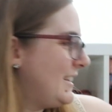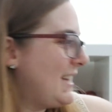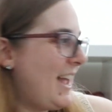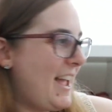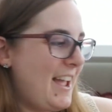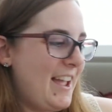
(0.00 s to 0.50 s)

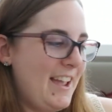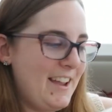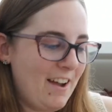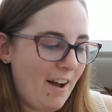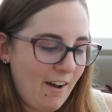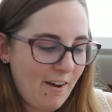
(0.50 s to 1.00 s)

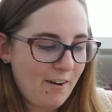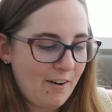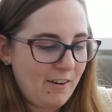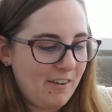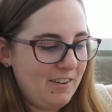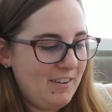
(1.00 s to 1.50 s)
saying,
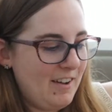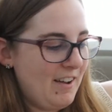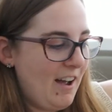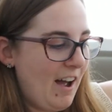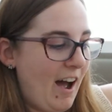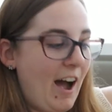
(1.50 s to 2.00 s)
oh,
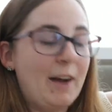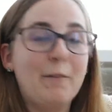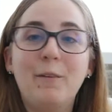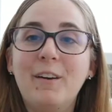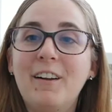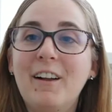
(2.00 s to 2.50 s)
I
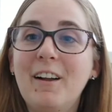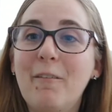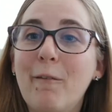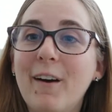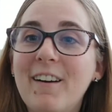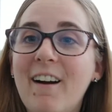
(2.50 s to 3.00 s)
will
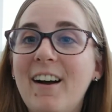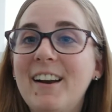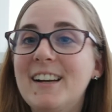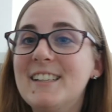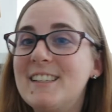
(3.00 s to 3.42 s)
work on a